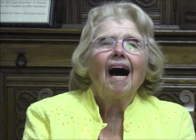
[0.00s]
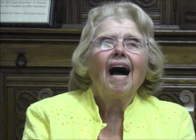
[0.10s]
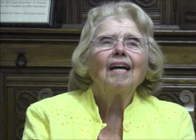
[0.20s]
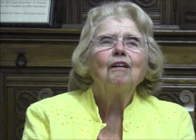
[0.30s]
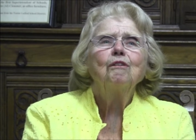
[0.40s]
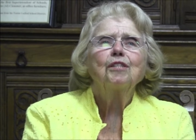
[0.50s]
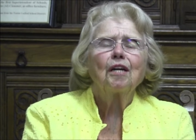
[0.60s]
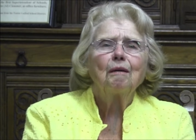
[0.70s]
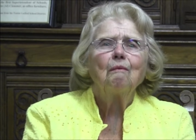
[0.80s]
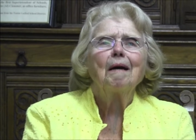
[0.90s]
I
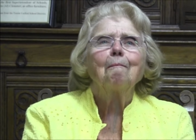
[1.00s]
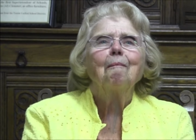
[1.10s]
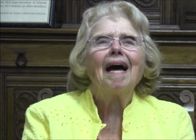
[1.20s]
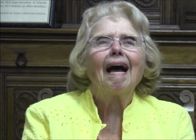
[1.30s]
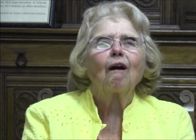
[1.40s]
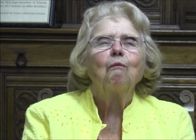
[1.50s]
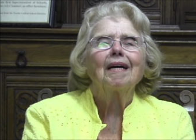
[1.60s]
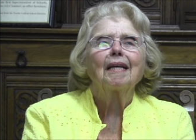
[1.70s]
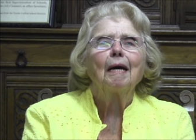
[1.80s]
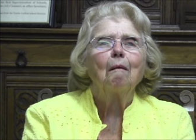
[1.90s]
usually went back
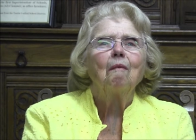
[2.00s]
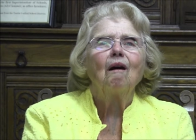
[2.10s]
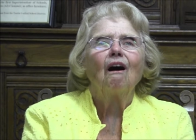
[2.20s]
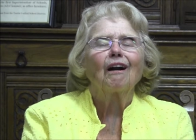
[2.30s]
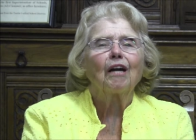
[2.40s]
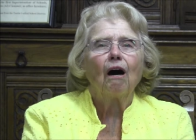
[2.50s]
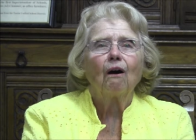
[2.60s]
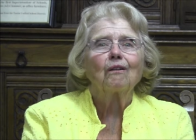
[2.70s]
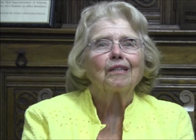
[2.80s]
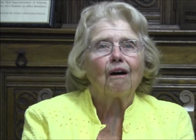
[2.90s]
with him on
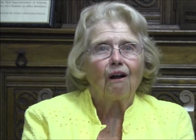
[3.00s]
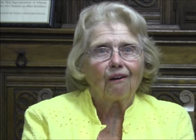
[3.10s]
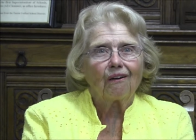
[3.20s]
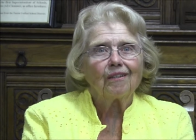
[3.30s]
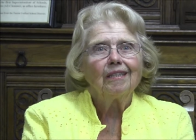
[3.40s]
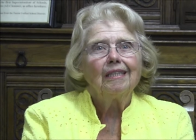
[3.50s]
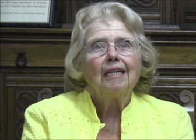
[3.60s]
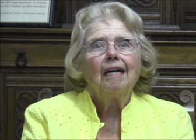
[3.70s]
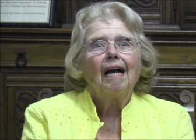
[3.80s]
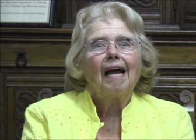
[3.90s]
our dollar.
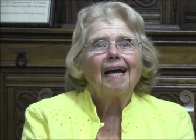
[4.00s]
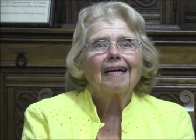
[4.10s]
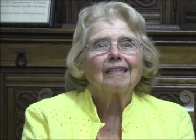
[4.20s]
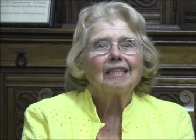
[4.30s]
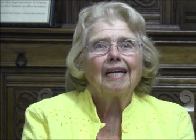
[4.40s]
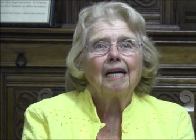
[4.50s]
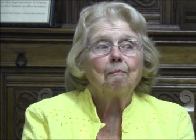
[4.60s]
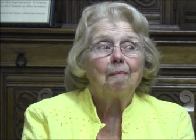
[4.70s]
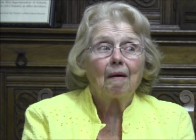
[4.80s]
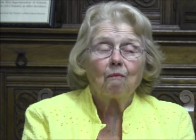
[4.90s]

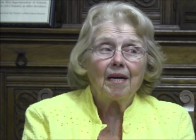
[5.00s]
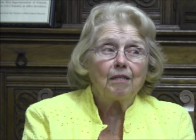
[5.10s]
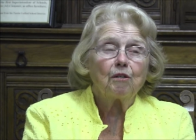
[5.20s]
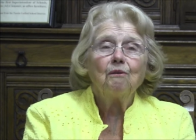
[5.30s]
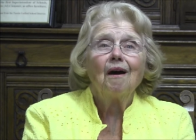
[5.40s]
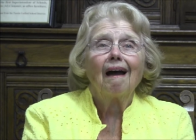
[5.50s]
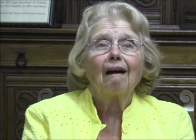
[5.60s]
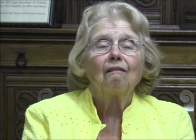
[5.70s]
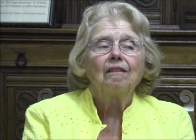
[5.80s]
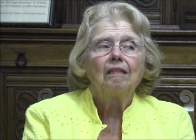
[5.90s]
But we do
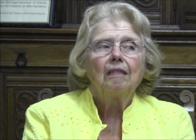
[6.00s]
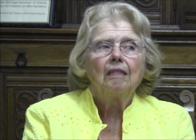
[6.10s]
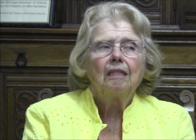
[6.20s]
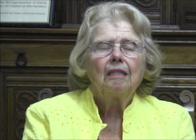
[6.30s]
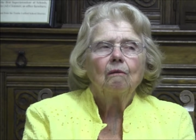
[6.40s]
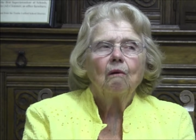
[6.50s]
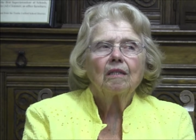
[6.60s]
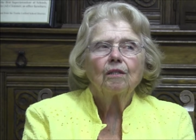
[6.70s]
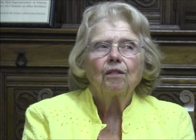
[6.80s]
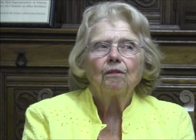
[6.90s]
have
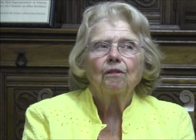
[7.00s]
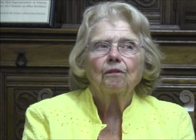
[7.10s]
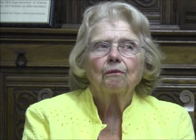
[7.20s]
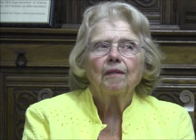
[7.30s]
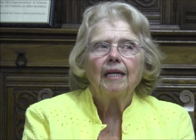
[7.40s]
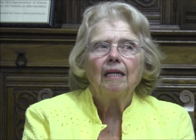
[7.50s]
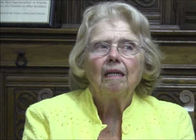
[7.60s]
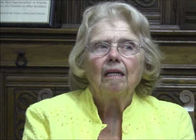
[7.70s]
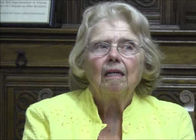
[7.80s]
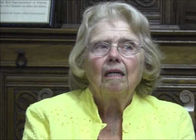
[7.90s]
1, 2, 3
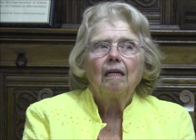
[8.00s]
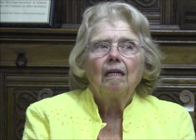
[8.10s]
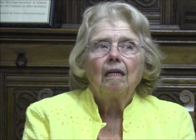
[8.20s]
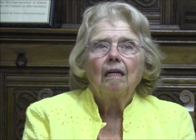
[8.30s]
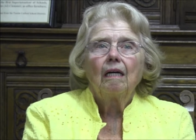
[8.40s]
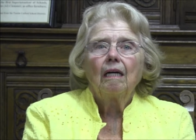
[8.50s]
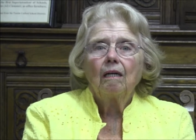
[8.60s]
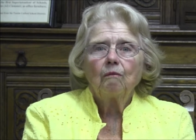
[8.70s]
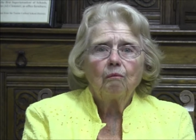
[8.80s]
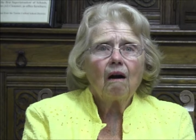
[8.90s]

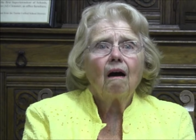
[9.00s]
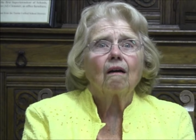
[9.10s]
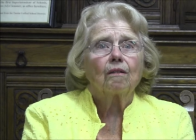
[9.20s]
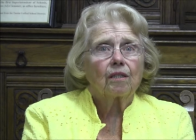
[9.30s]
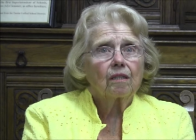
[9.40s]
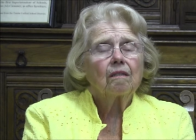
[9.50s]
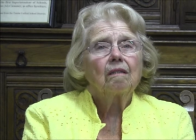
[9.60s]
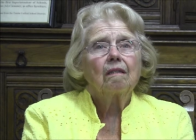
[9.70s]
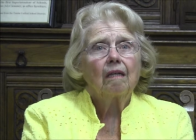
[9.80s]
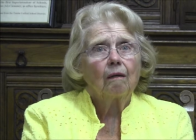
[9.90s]
rugs
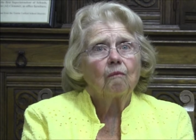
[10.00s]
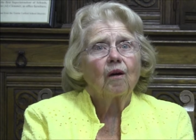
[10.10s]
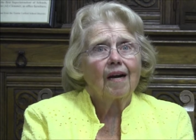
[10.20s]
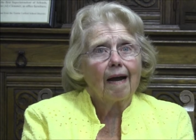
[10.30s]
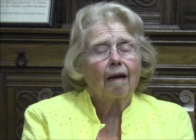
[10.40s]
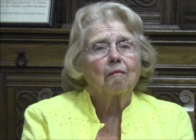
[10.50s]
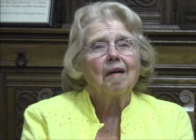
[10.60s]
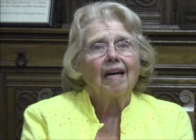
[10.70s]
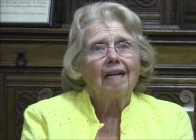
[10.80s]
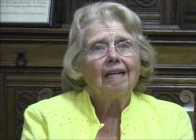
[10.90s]
that were
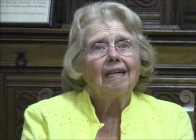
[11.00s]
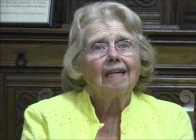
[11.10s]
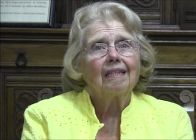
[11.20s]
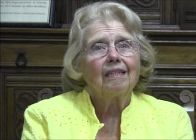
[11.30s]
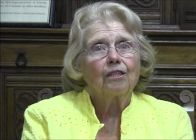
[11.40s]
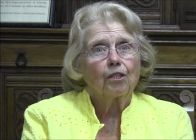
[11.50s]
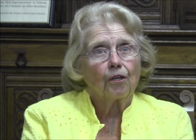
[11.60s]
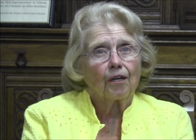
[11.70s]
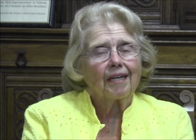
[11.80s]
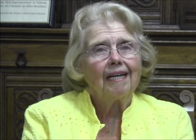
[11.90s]
handmade in
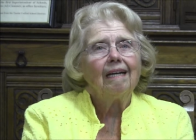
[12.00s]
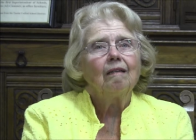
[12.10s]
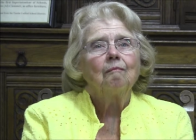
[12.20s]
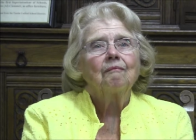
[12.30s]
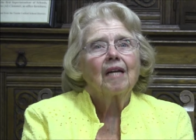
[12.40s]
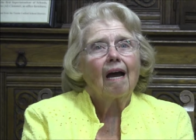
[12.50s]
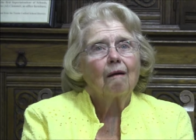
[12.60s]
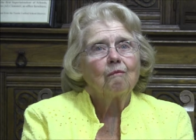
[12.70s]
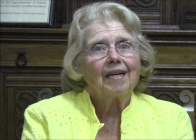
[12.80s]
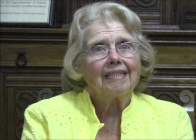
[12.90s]
Turkey,
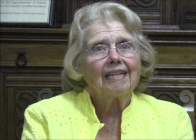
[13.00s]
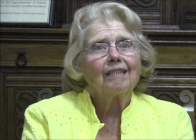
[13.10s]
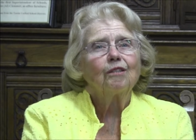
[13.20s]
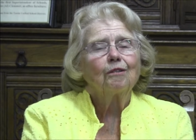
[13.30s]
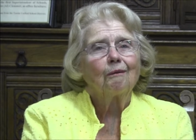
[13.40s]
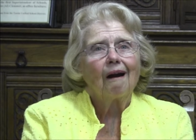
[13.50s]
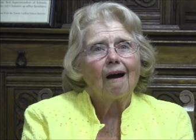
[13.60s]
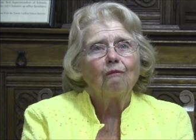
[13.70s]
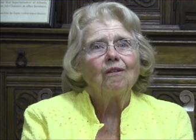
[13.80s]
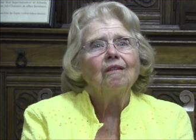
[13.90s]
and we did
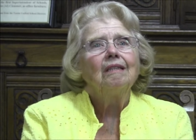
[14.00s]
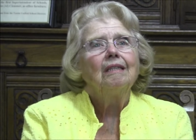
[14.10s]
travel.